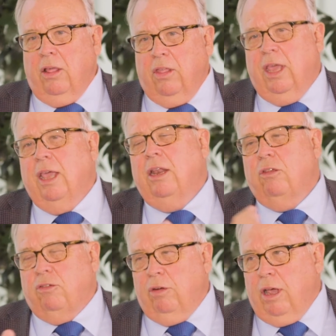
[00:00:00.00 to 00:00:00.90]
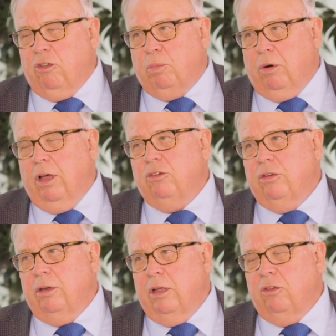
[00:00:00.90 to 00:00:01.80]
the industry
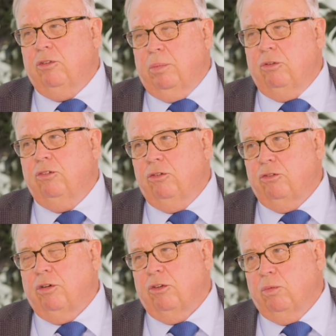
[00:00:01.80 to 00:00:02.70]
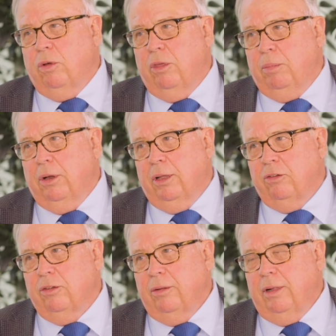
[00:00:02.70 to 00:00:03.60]
aspiration is to produce trustworthy buildings.